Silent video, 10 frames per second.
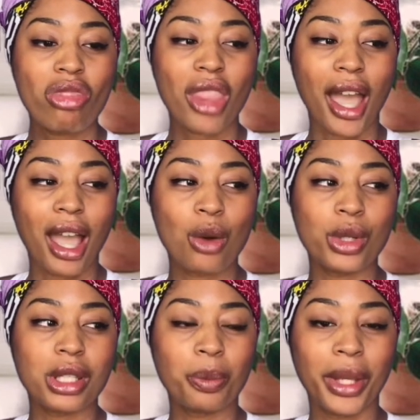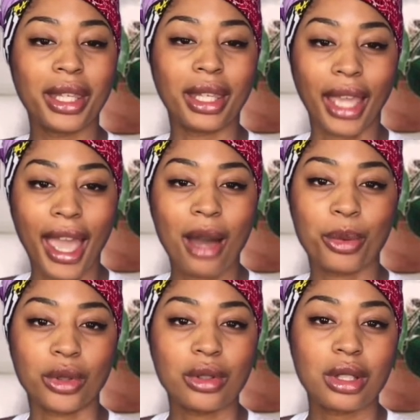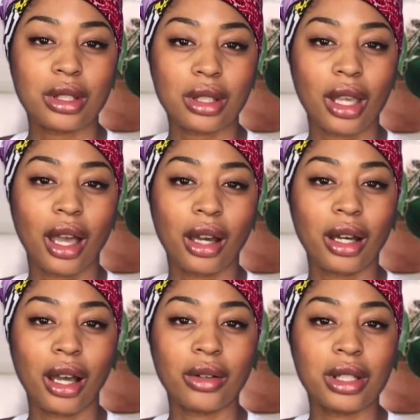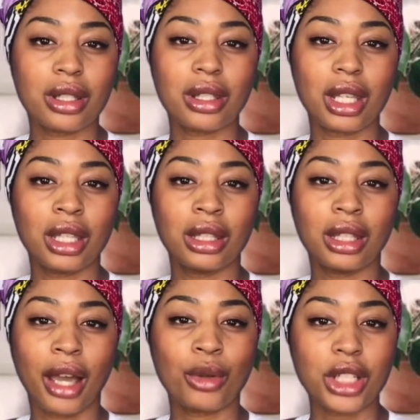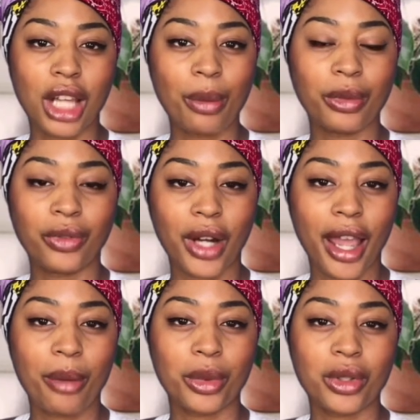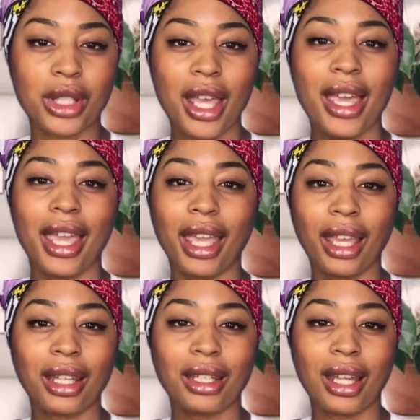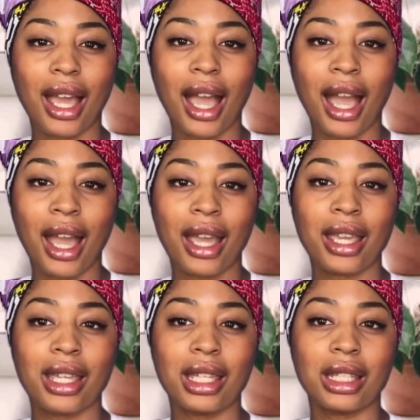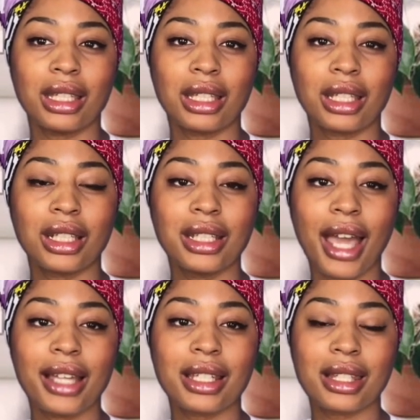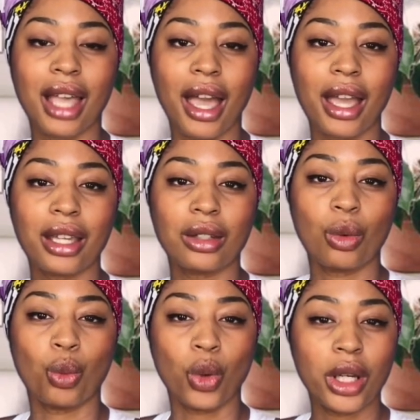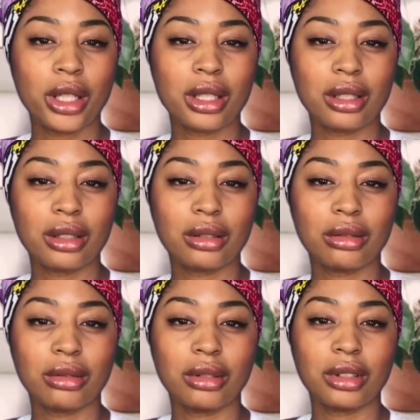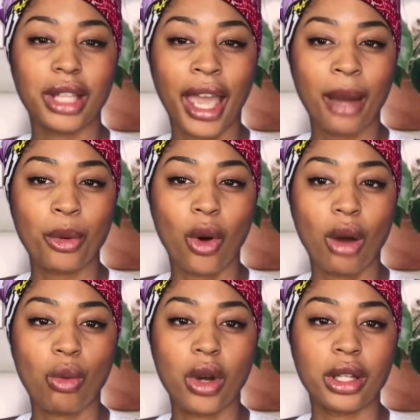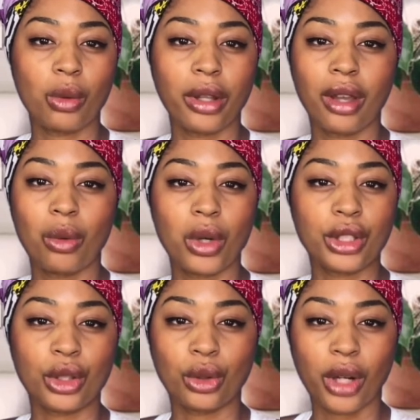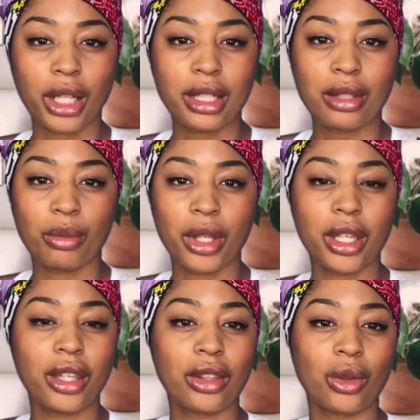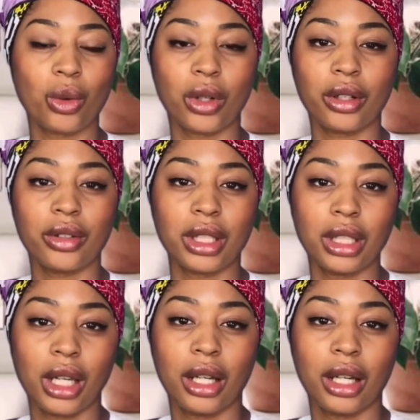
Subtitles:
I was picking apples. I was shopping for apples, and I could not decide what apple I wanted, whether I wanted a Granny Smith or the